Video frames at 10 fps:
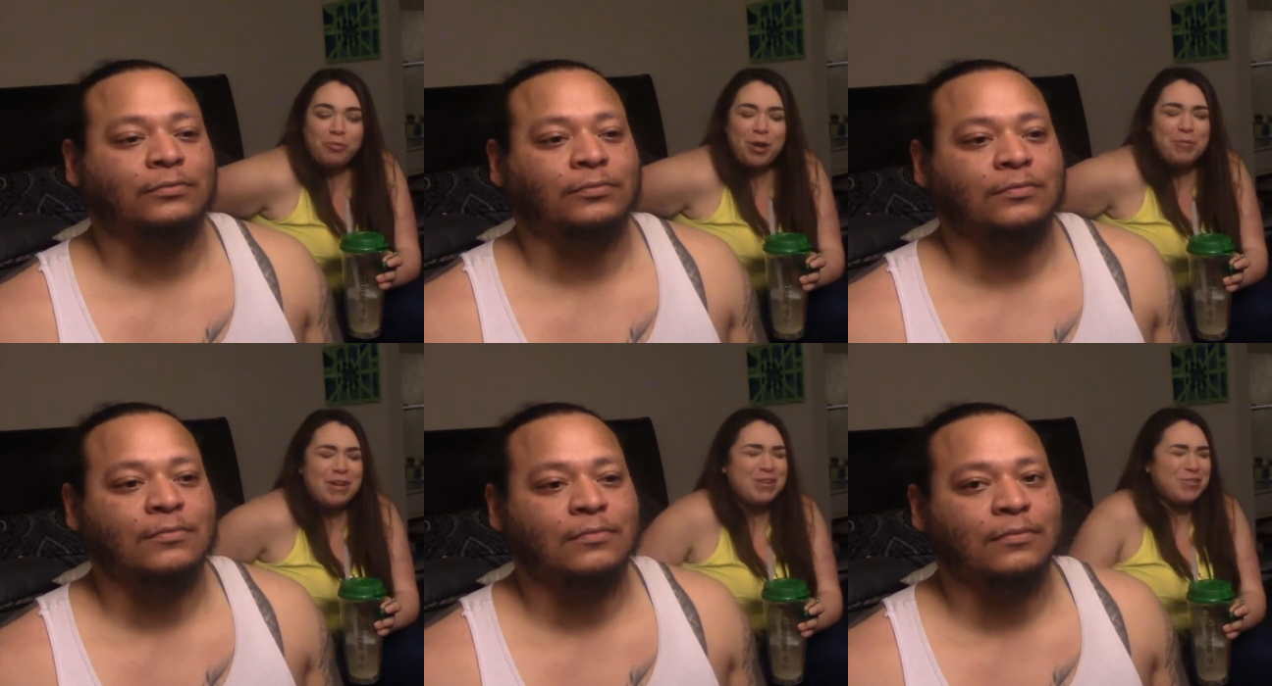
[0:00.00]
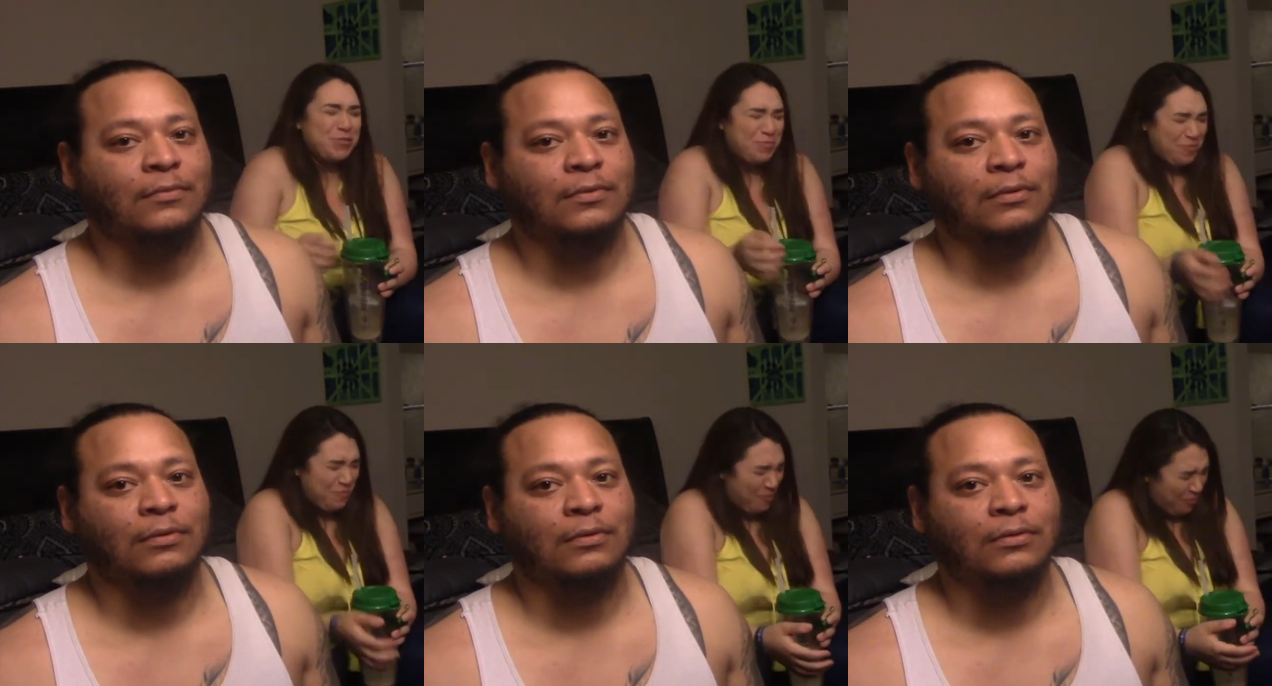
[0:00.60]
Speaker 1: Oh my gosh.
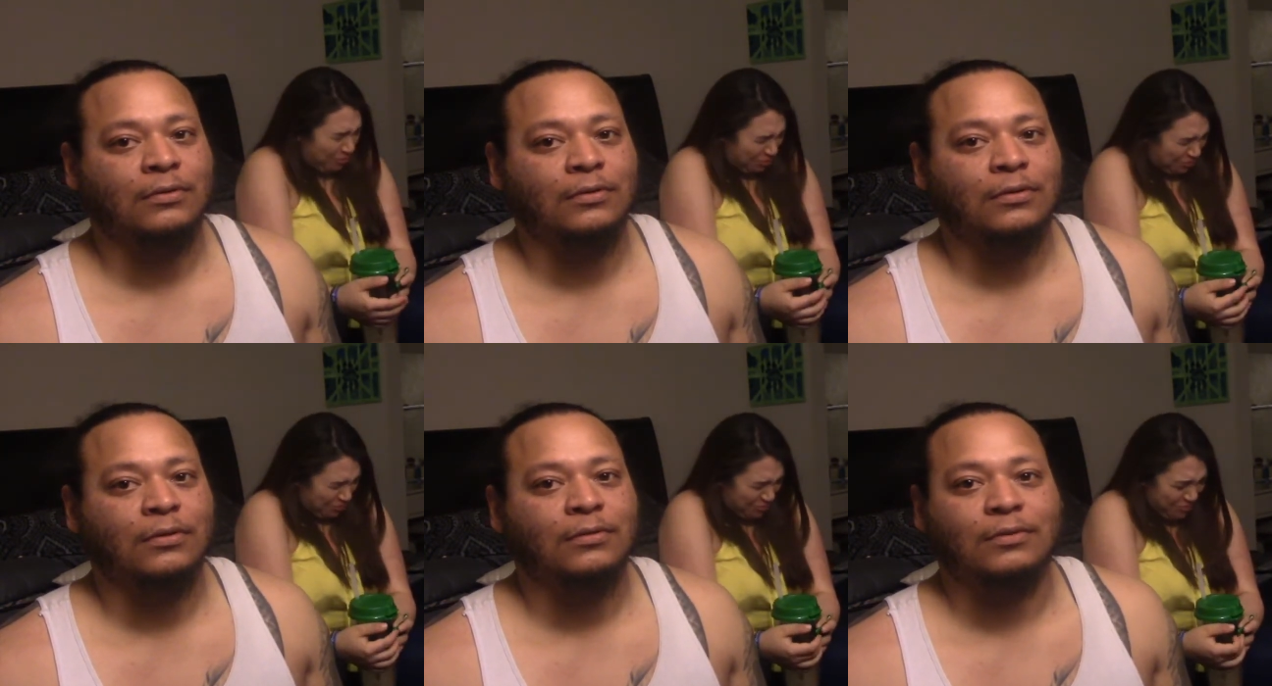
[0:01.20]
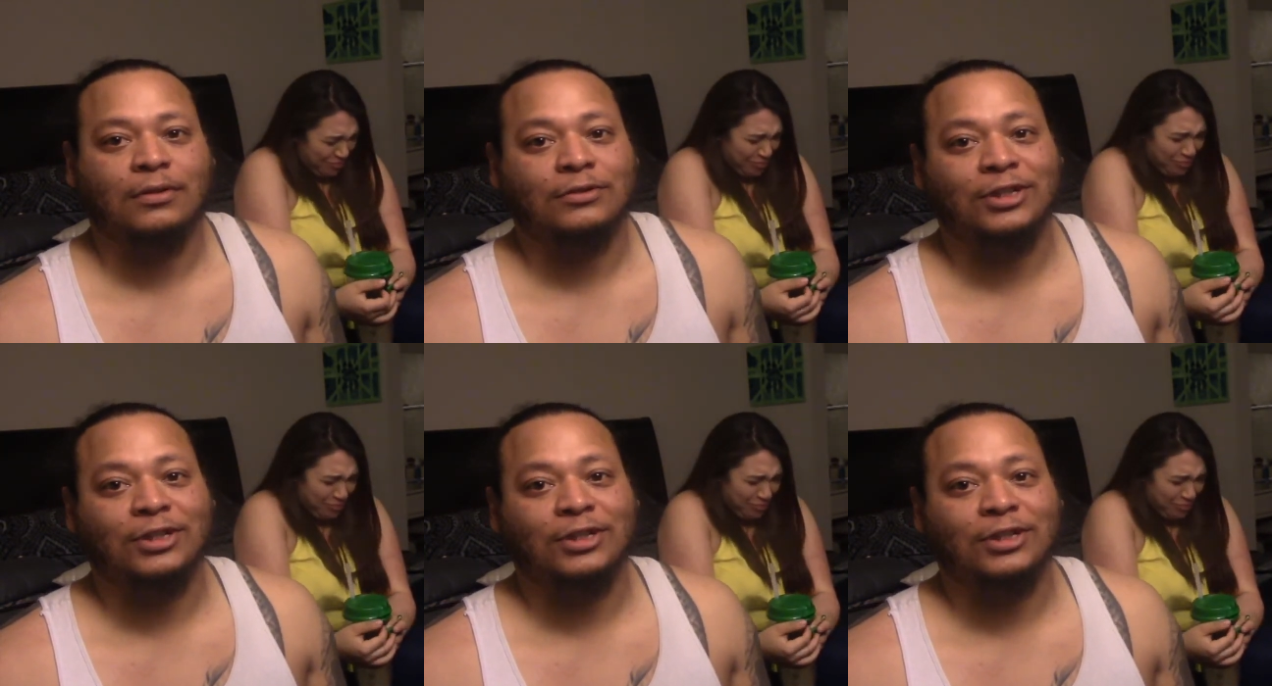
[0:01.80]
Oh, she